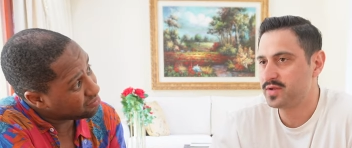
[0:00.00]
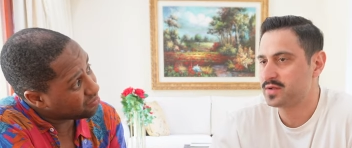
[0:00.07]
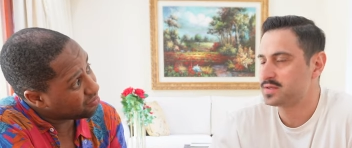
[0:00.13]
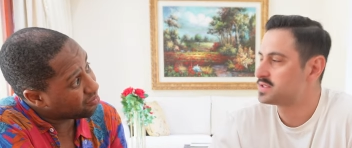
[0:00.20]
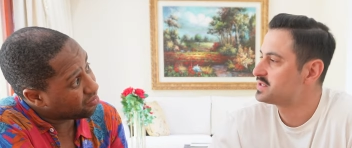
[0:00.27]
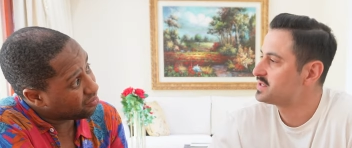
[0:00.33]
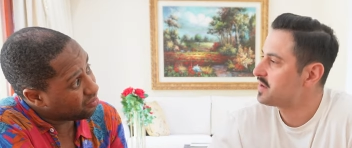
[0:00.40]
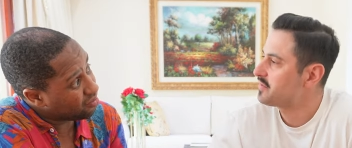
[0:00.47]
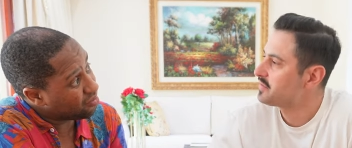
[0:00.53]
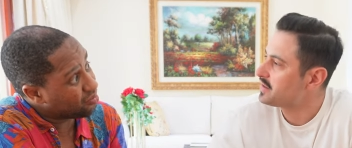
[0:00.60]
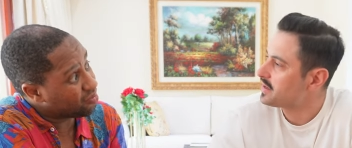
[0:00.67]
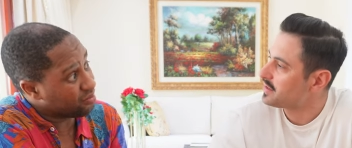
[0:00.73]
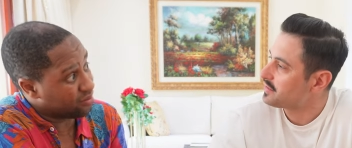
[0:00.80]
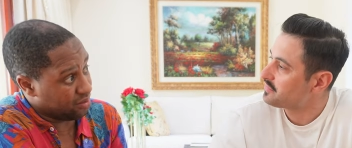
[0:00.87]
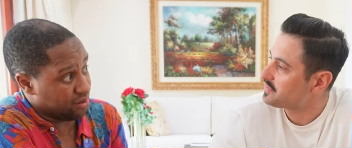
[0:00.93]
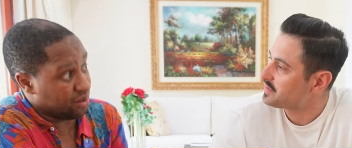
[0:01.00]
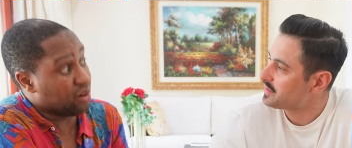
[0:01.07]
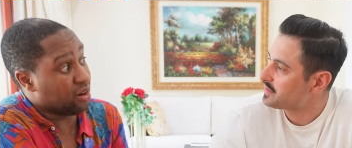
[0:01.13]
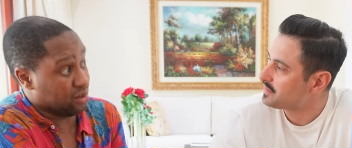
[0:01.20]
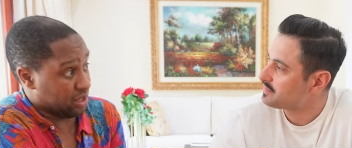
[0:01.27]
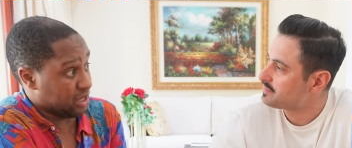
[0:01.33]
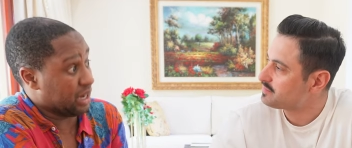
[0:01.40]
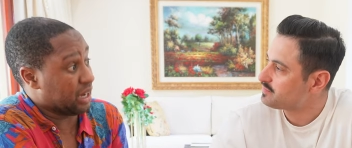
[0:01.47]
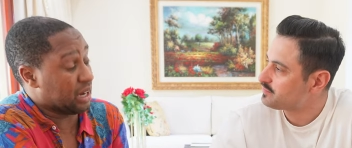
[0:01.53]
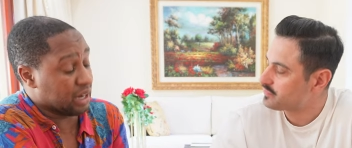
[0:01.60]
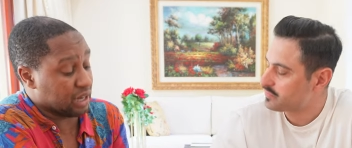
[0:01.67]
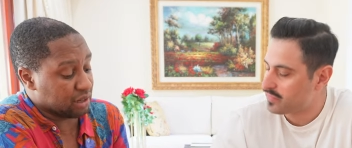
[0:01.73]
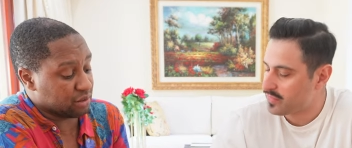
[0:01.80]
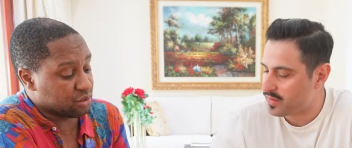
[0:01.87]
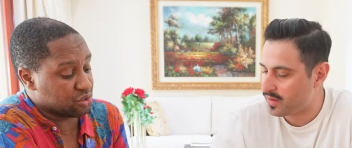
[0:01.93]
Speaker 1: it a seven out of ten. Oh
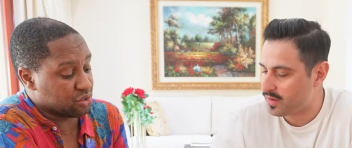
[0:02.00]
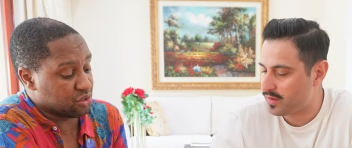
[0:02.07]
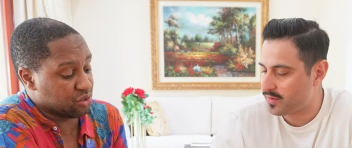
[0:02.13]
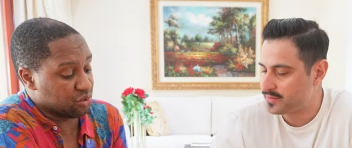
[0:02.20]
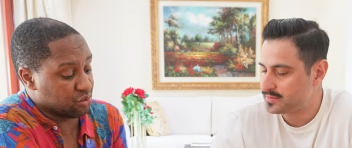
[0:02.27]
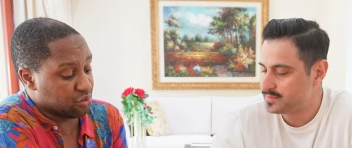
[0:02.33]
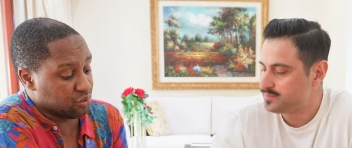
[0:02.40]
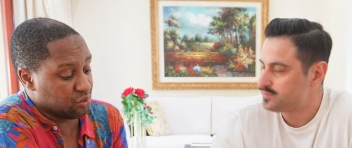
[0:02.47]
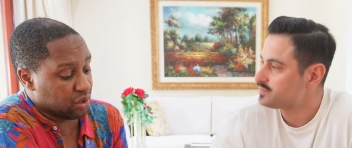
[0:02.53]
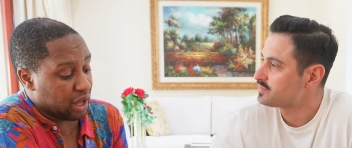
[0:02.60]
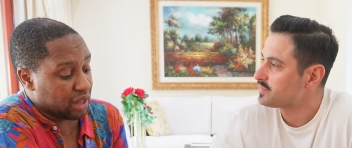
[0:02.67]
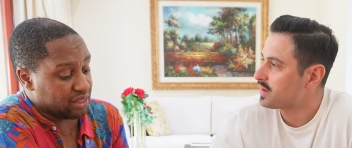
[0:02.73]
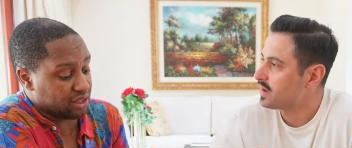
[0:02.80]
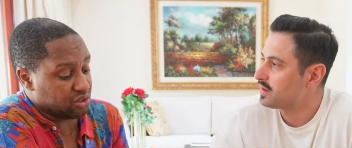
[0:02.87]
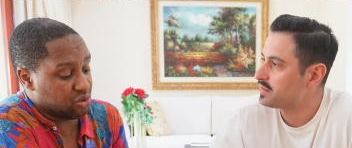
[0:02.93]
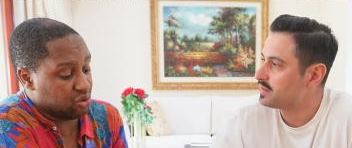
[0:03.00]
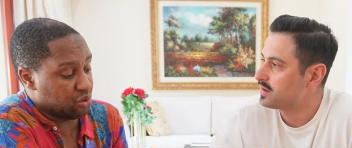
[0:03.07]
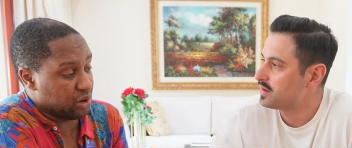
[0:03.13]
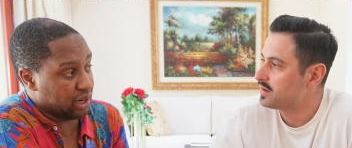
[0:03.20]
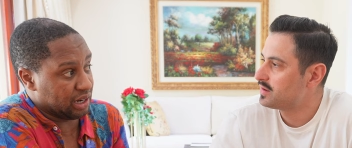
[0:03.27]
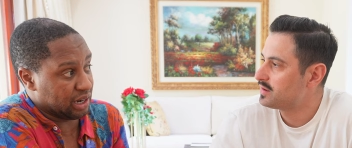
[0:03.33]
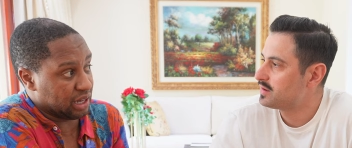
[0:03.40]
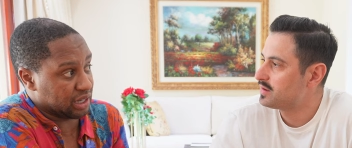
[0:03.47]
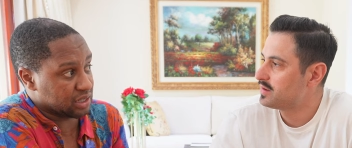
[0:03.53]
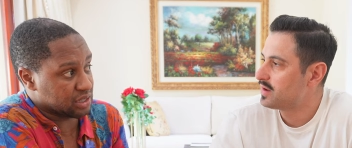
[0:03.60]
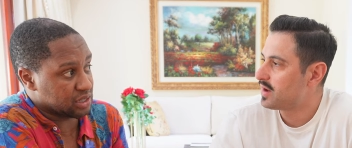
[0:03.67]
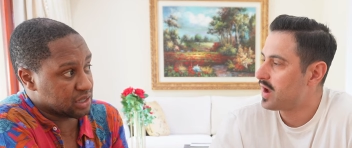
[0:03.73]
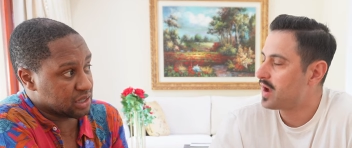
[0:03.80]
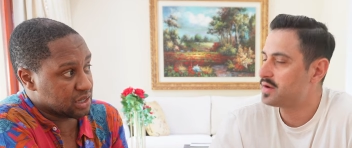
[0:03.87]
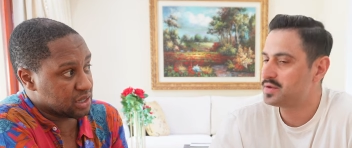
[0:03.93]
yeah,
Speaker 2: because you, I think you really like
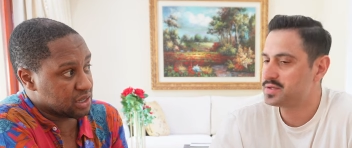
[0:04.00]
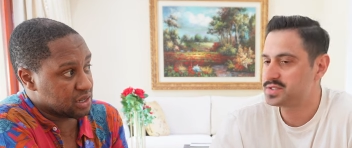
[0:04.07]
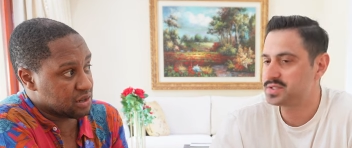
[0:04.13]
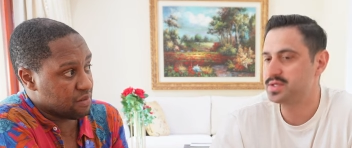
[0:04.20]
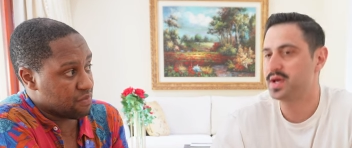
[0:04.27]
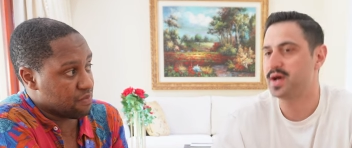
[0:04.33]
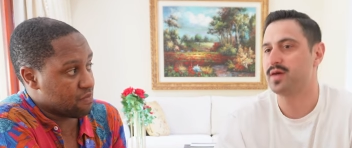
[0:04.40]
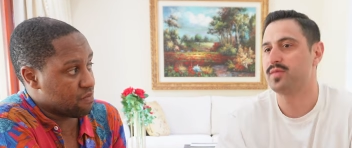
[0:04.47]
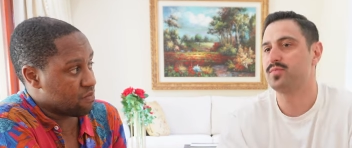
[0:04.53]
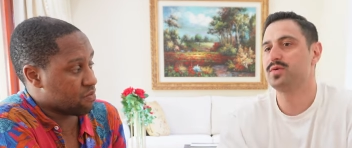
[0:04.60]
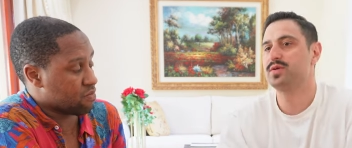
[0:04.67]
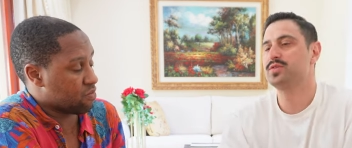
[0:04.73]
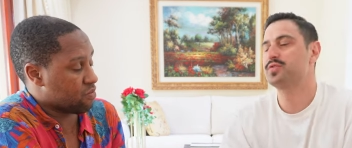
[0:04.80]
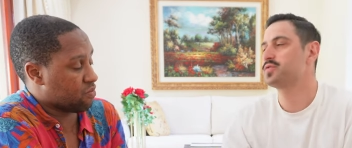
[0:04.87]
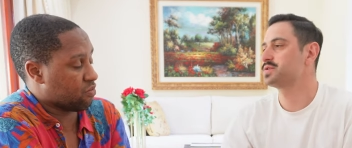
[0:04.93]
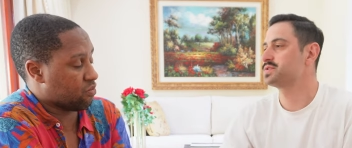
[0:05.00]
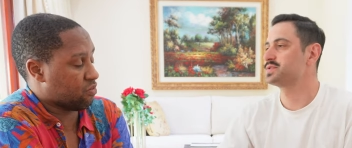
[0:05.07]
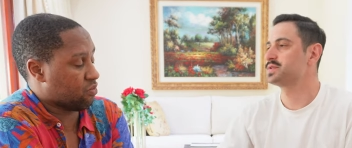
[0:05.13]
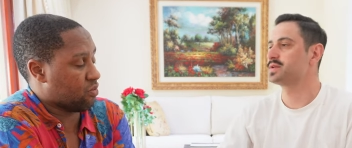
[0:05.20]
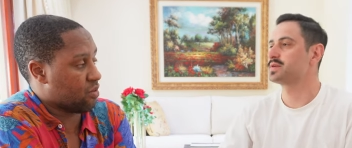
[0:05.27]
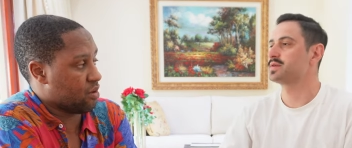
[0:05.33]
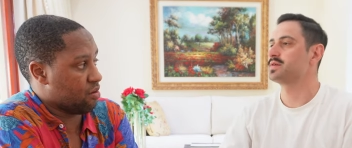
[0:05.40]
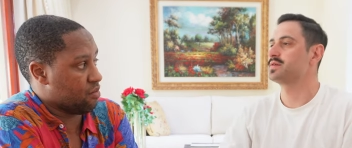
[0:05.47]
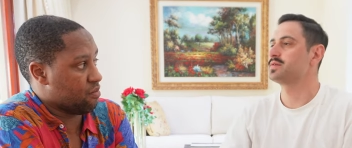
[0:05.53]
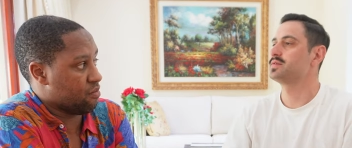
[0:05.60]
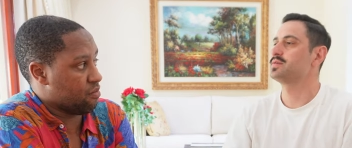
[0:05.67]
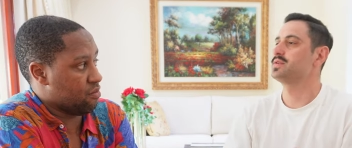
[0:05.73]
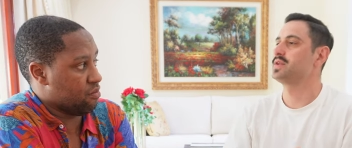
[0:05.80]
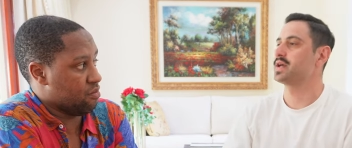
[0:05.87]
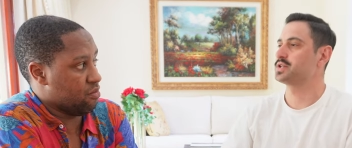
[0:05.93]
it. I
Speaker 1: just yeah, interesting
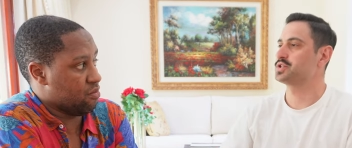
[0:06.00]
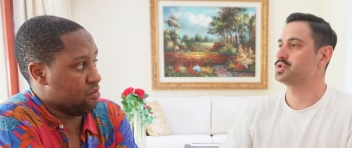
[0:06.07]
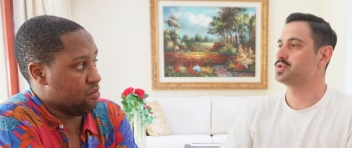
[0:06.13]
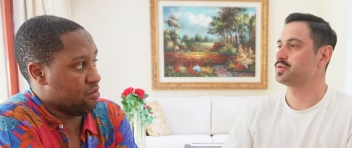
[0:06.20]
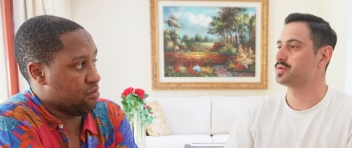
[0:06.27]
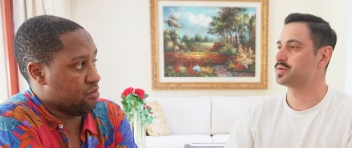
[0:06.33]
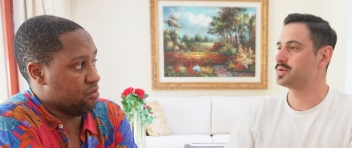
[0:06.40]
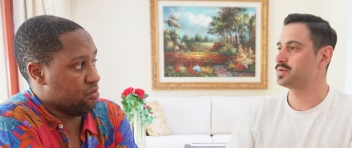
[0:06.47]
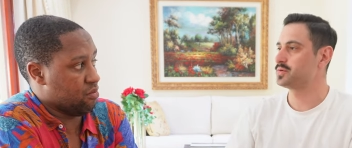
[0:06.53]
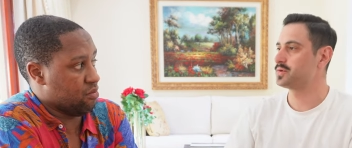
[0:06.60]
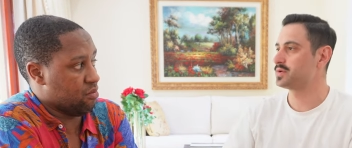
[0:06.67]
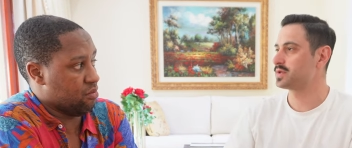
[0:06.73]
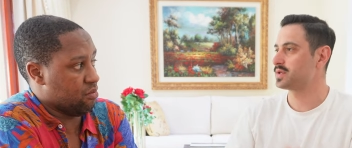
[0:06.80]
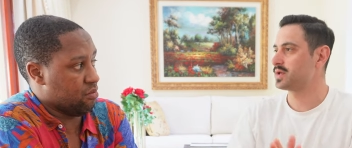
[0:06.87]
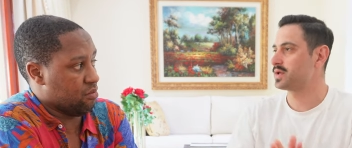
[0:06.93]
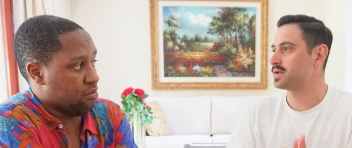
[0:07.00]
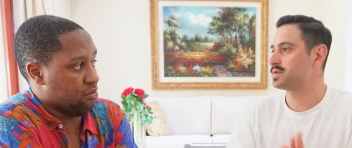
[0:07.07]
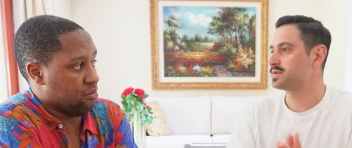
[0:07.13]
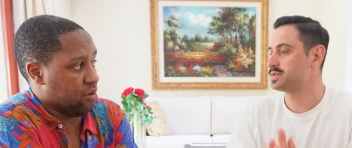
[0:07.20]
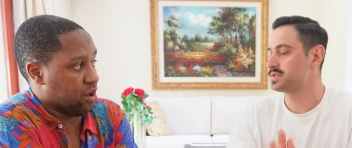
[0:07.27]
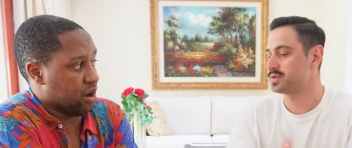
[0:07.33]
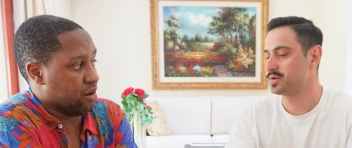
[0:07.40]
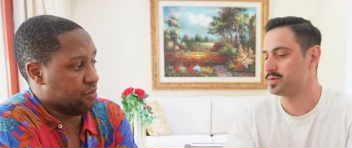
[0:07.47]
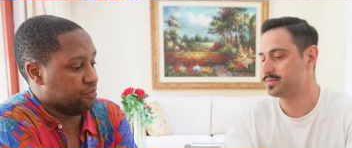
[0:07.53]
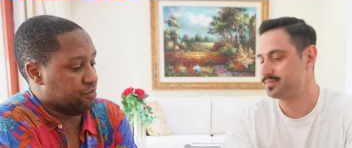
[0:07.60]
texture to it again. Yeah. So